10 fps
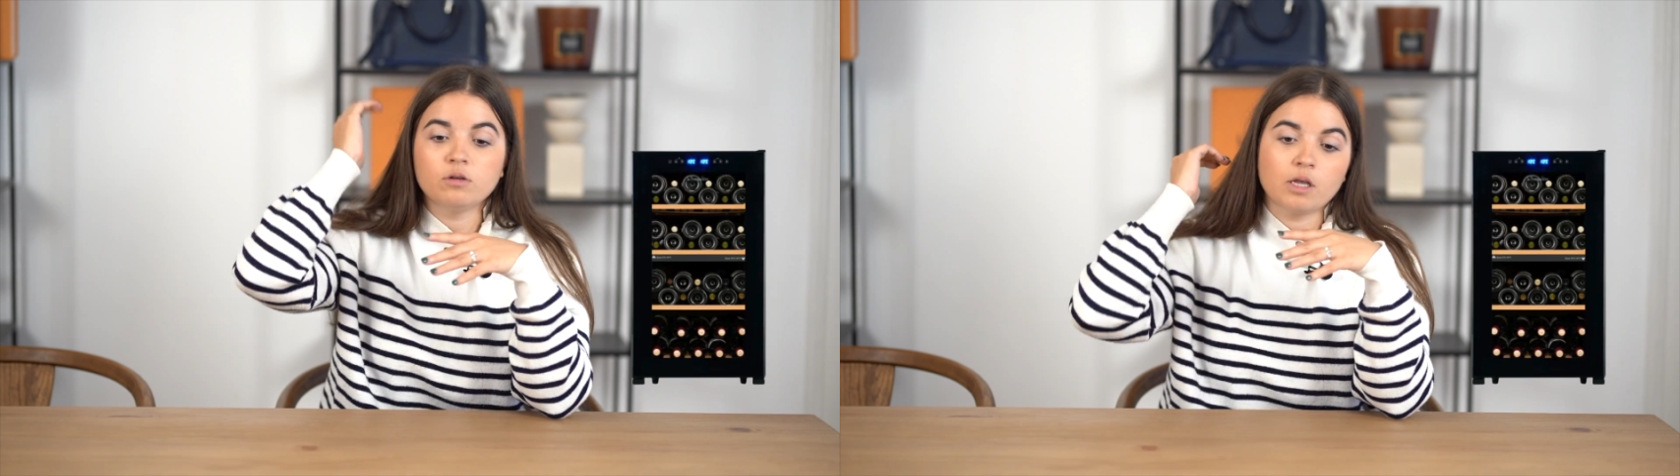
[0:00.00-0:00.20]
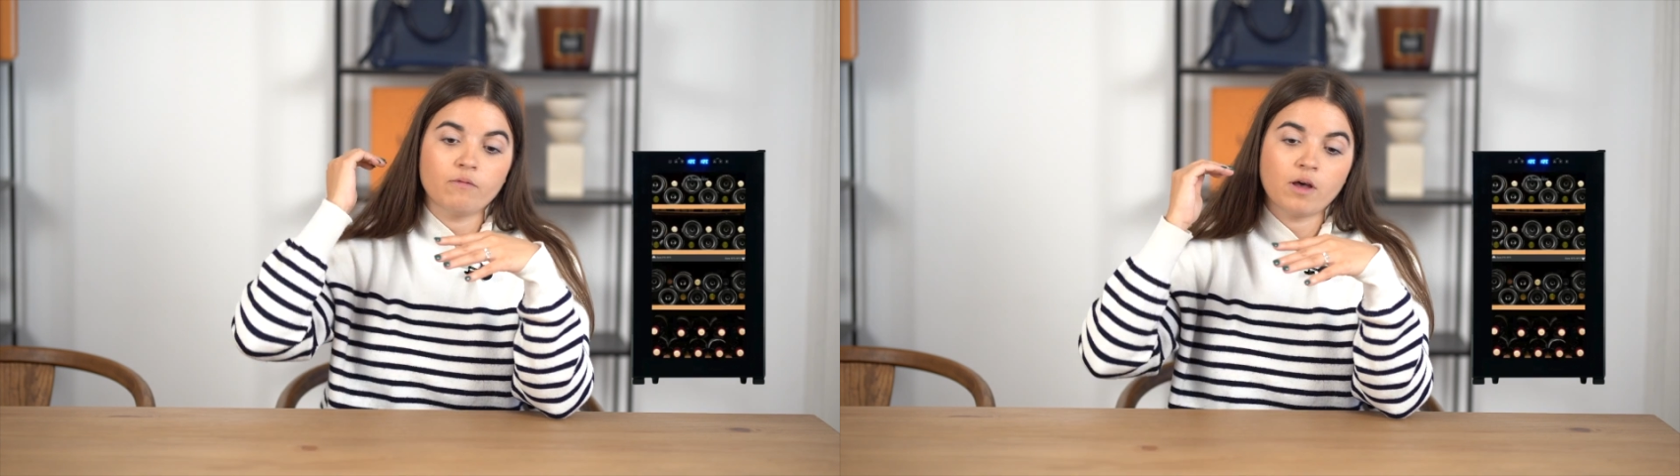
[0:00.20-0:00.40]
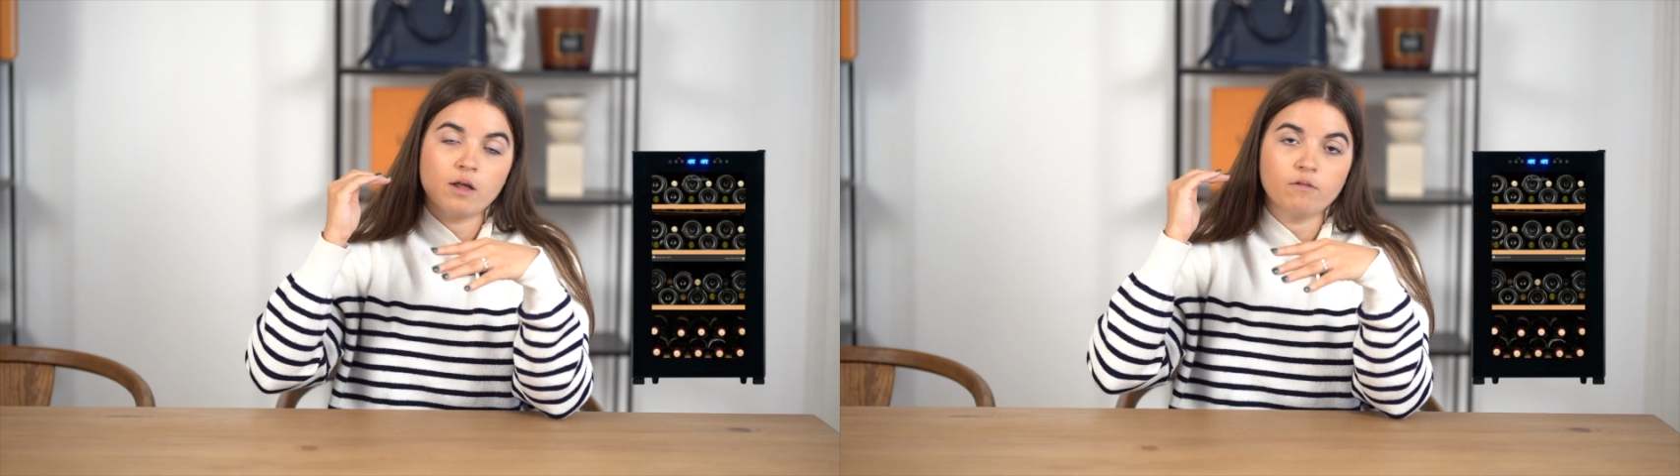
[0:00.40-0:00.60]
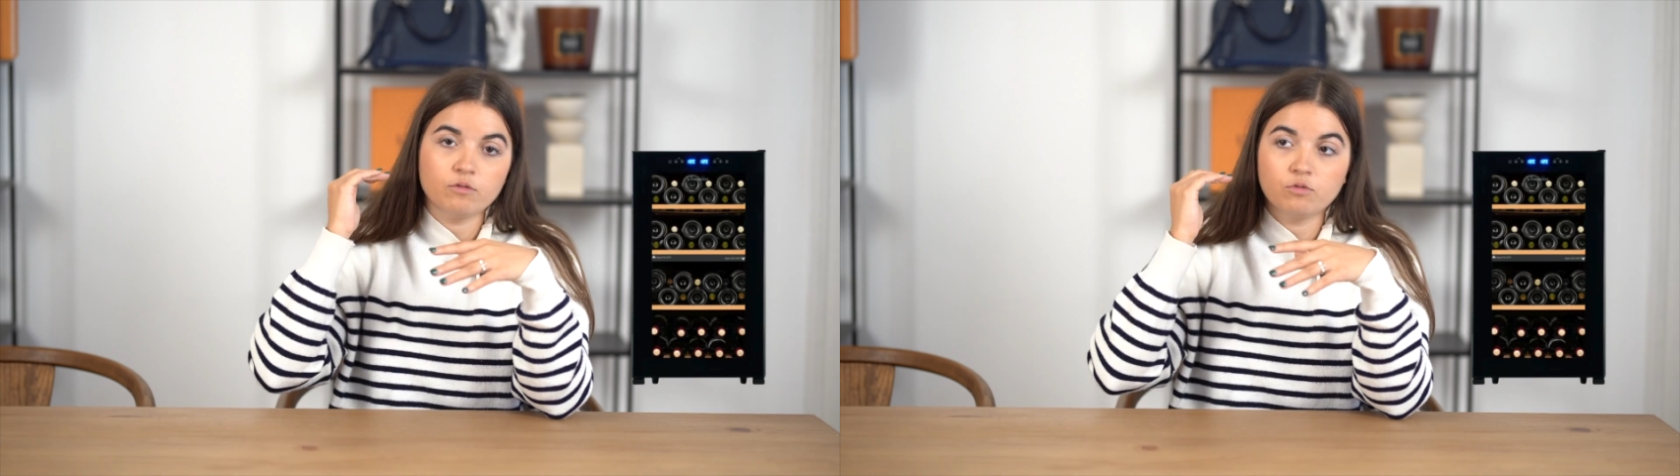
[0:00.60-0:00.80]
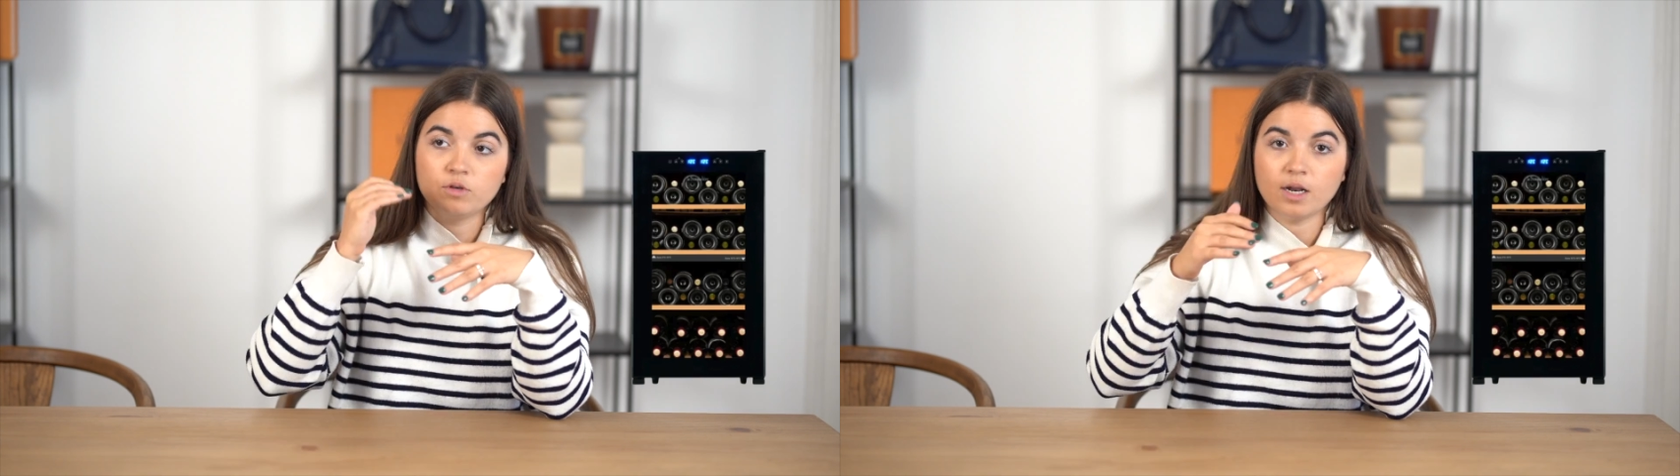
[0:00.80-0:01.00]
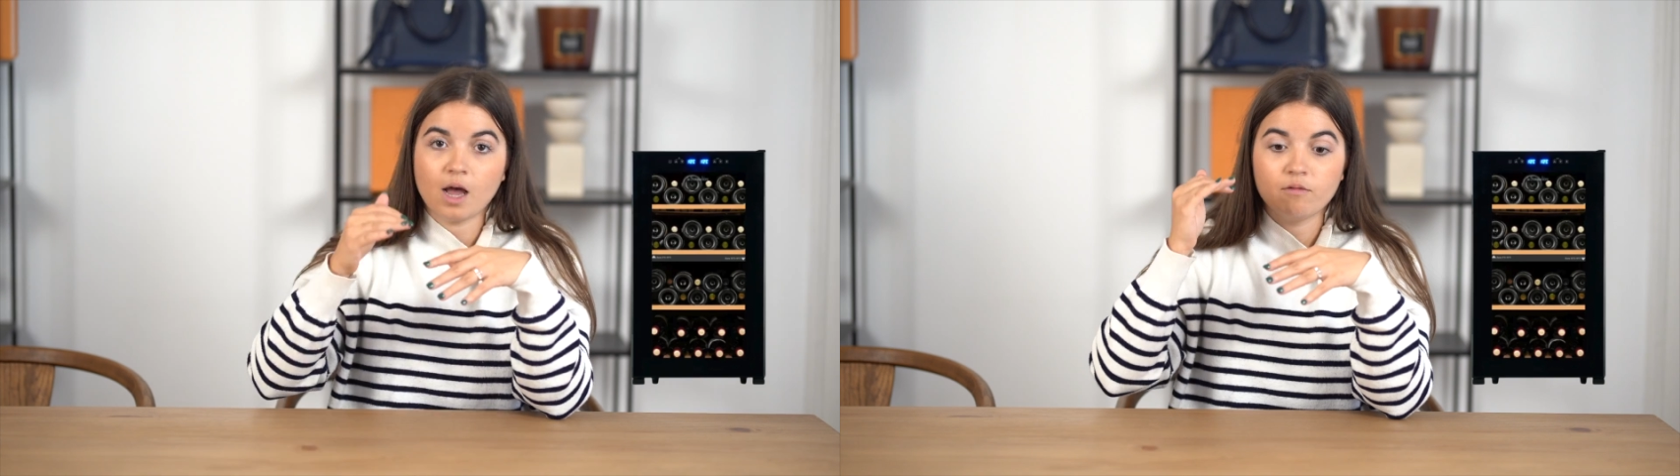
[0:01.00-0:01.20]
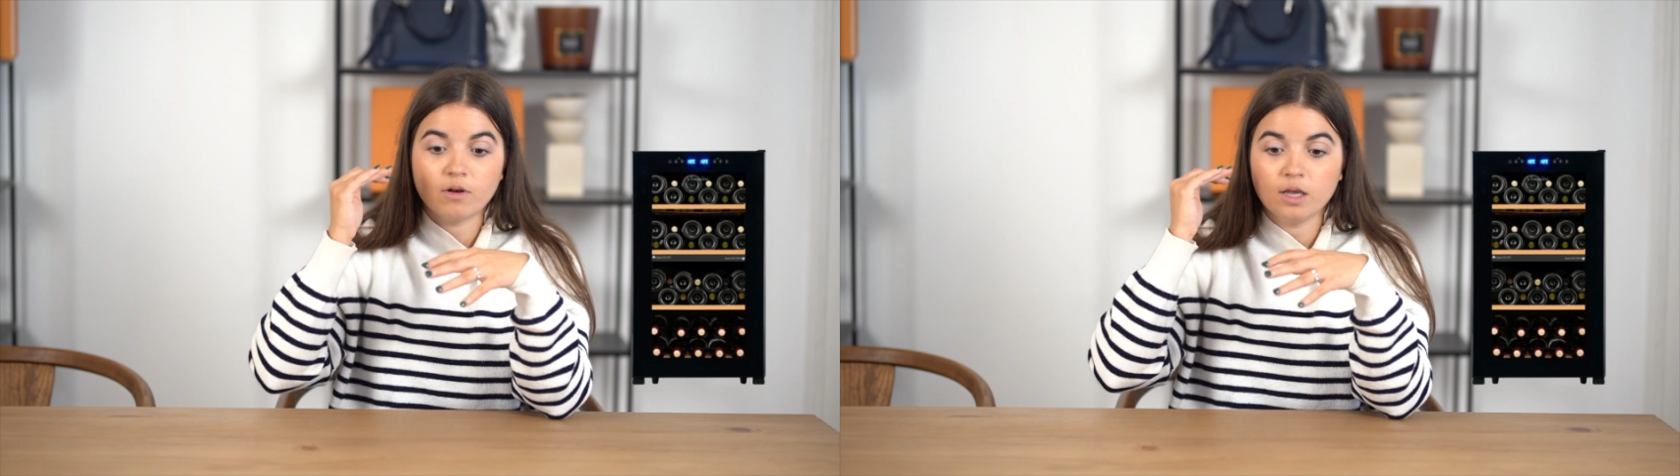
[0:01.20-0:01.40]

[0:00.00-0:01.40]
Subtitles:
you can have